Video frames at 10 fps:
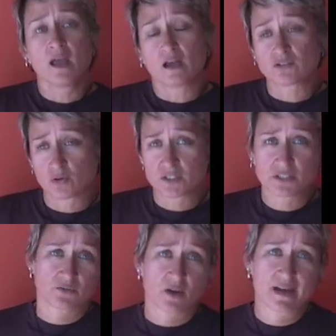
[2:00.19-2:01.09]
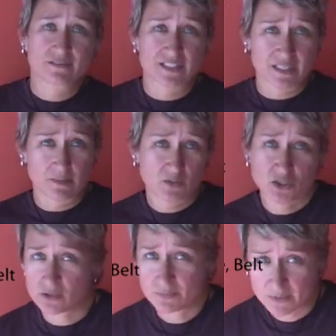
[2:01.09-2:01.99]
Of course, if you have a
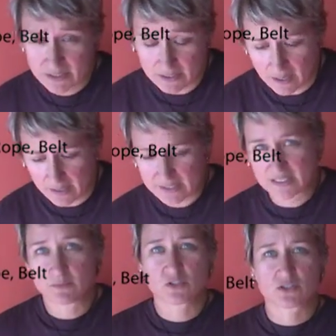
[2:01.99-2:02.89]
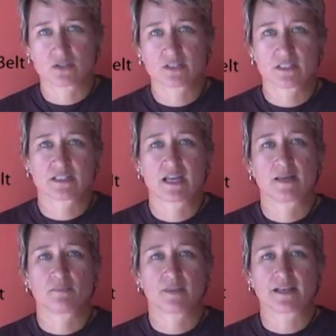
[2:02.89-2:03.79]
seamstress
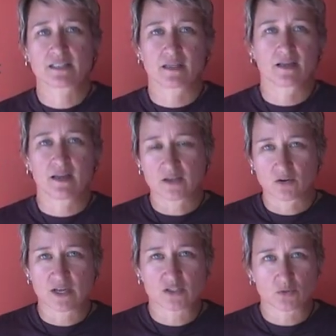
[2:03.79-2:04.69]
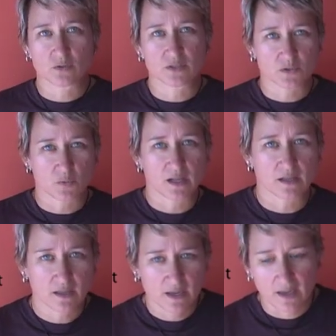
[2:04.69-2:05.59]
tape, that's a great tool as
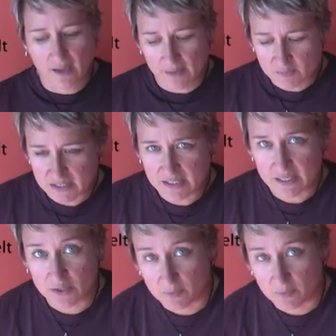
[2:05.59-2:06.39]
well to take your